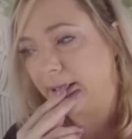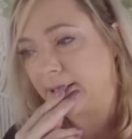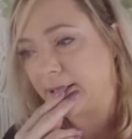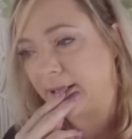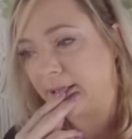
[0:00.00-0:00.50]

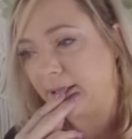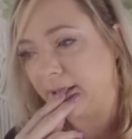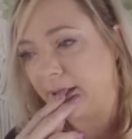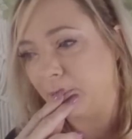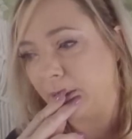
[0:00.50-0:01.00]
it's like you
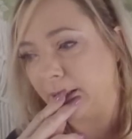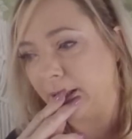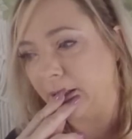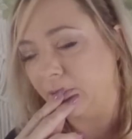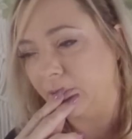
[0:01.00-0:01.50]
can't
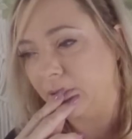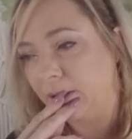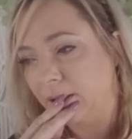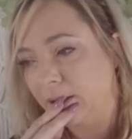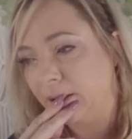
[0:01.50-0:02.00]
believe,
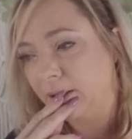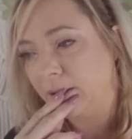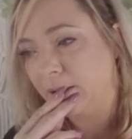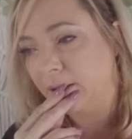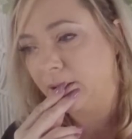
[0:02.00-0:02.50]

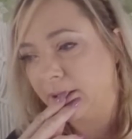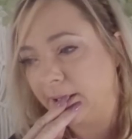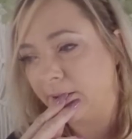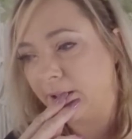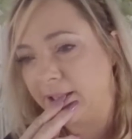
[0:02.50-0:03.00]
you
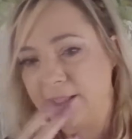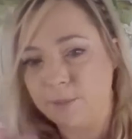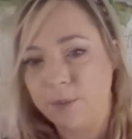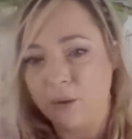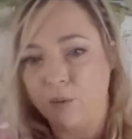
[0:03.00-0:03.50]
know, in this
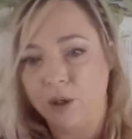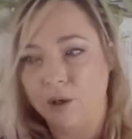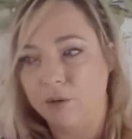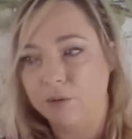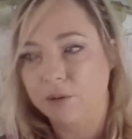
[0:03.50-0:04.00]
big
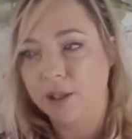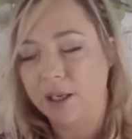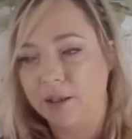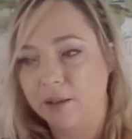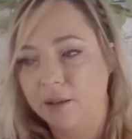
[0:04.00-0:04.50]
world,
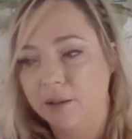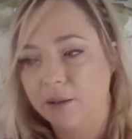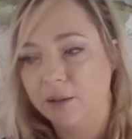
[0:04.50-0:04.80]
like,